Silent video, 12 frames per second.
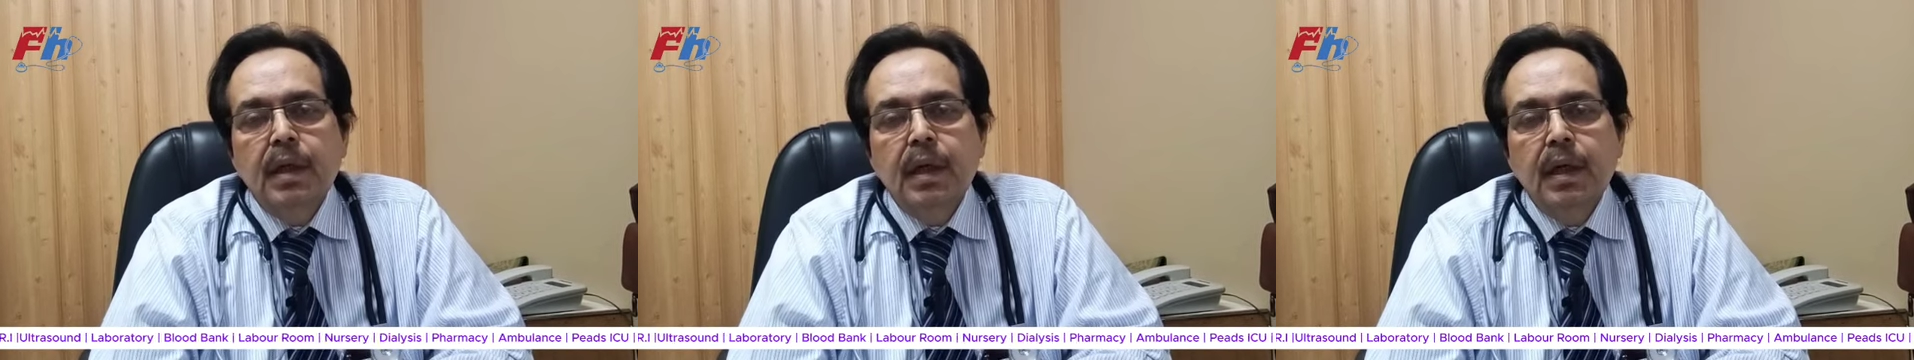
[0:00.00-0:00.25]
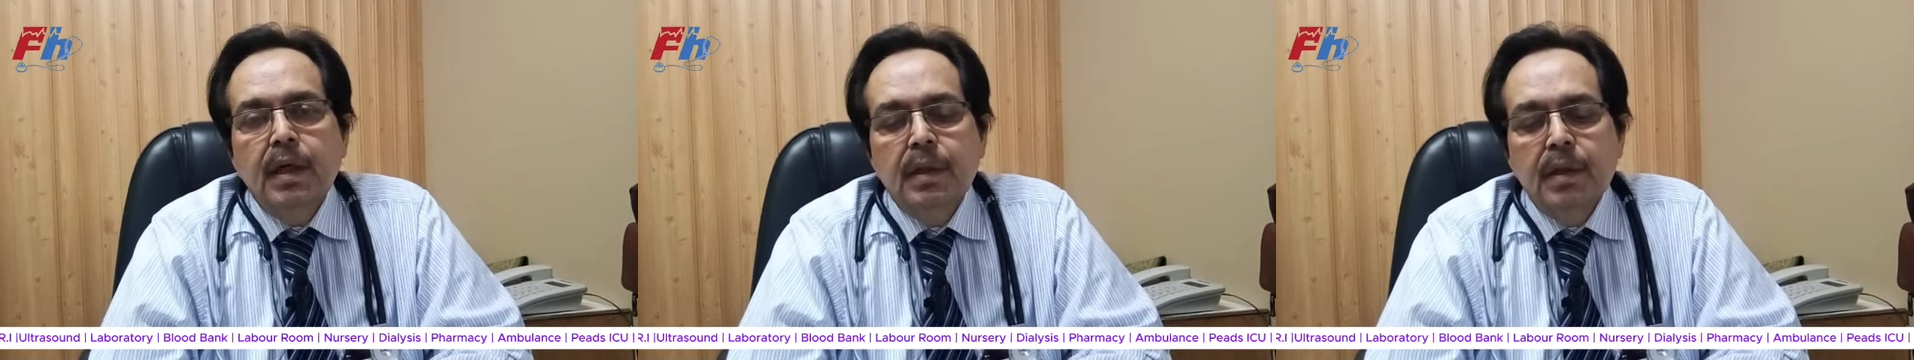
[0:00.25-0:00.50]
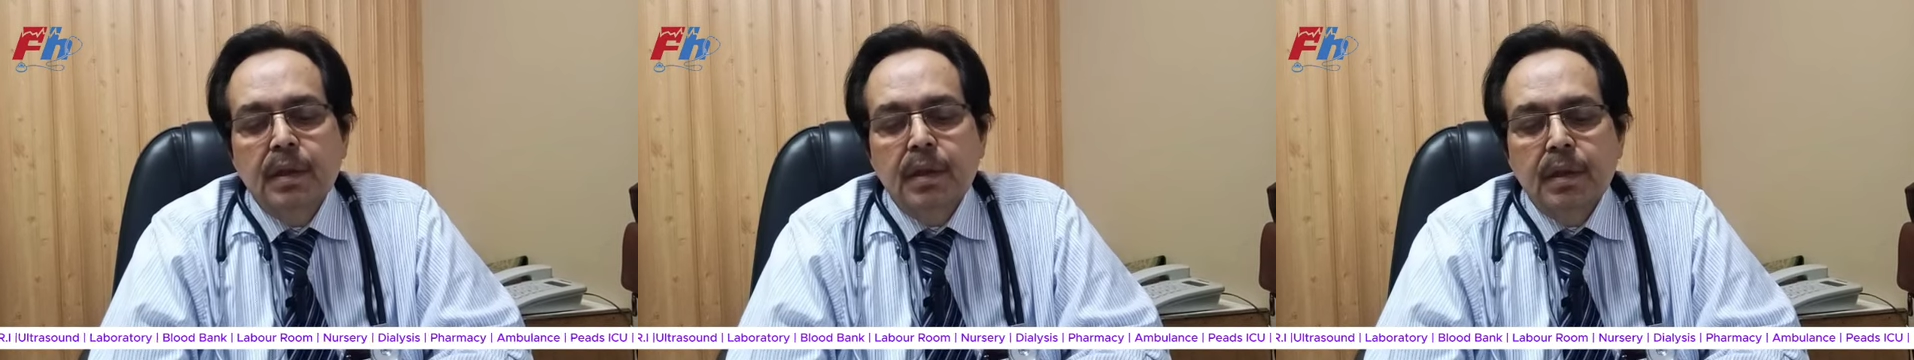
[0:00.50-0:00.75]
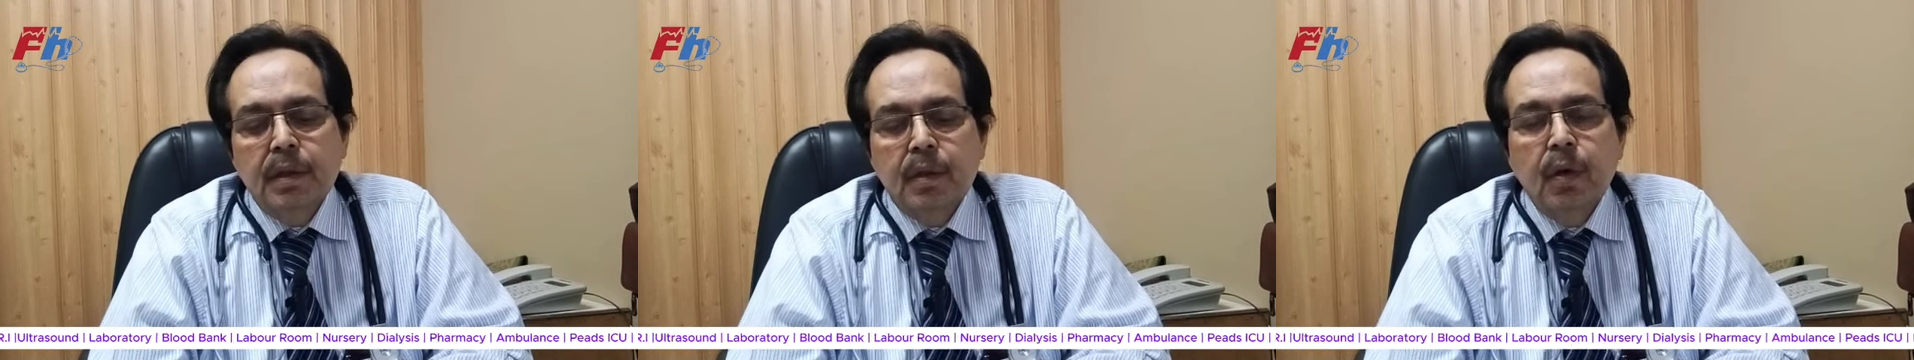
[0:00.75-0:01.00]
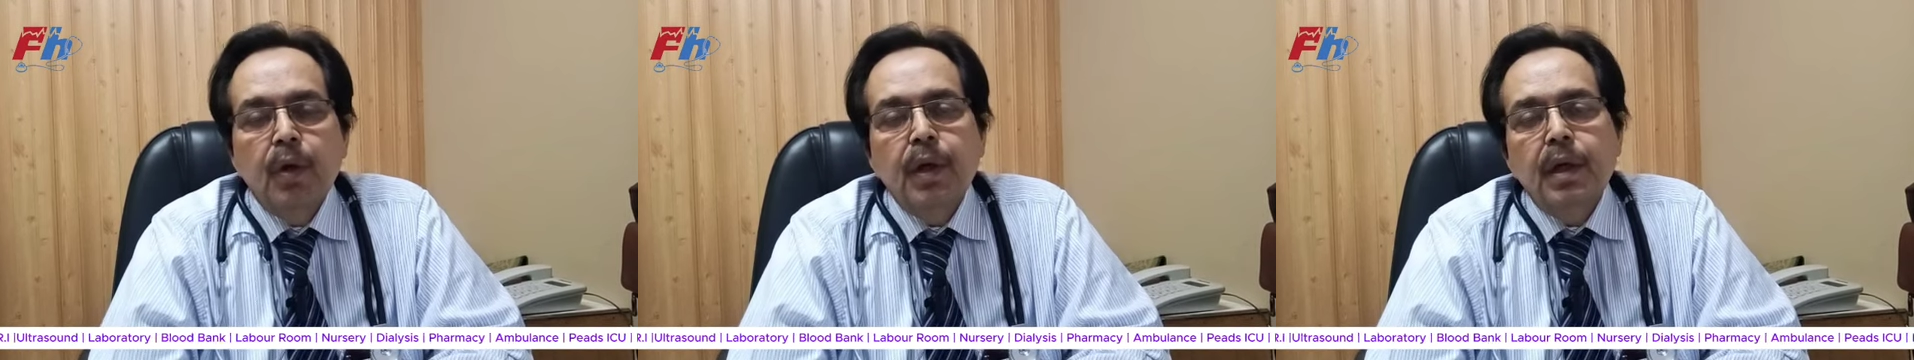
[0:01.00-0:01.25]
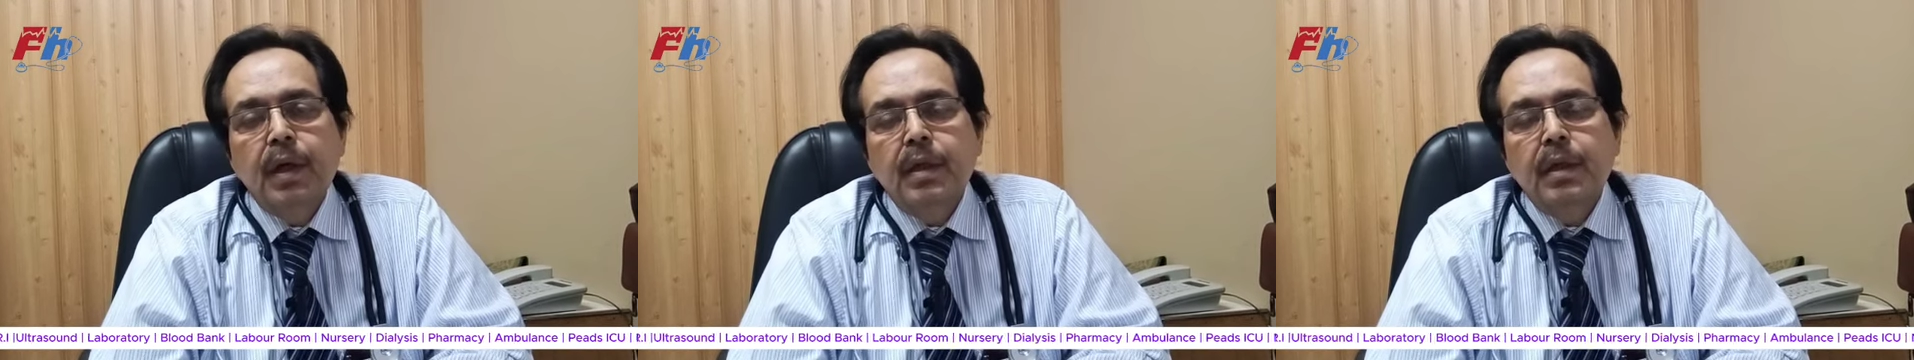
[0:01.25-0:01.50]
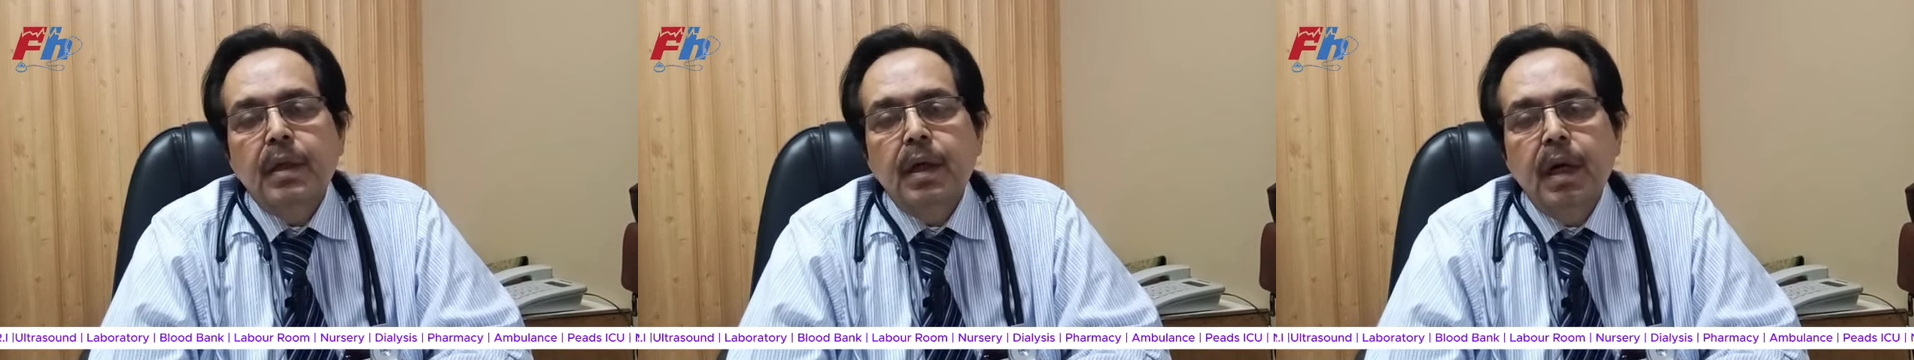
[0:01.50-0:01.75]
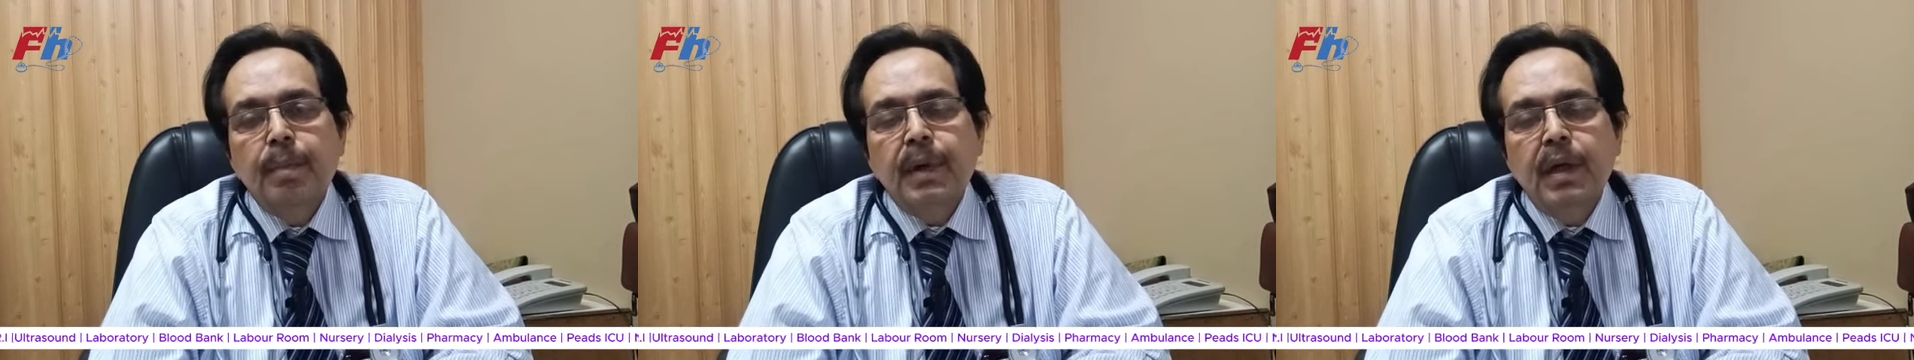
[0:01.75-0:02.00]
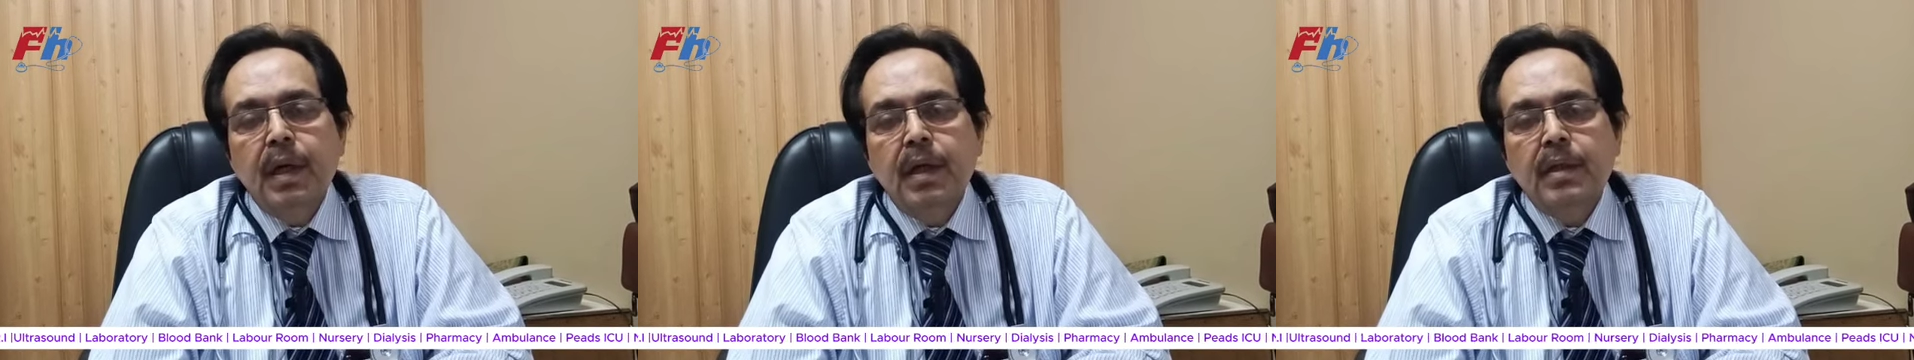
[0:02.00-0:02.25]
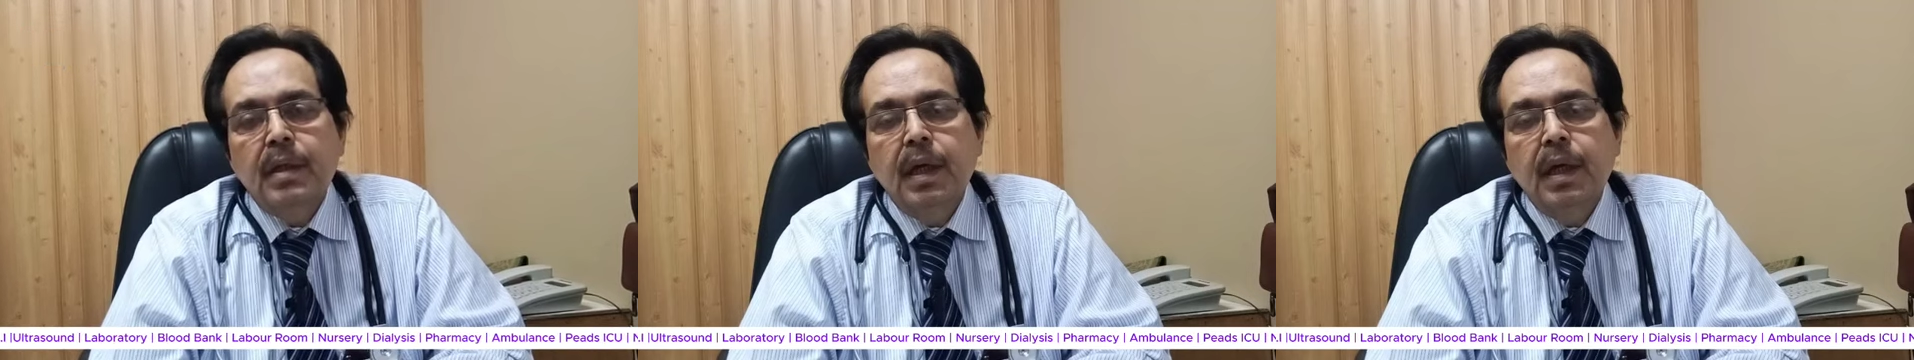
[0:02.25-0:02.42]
and chronic hepatitis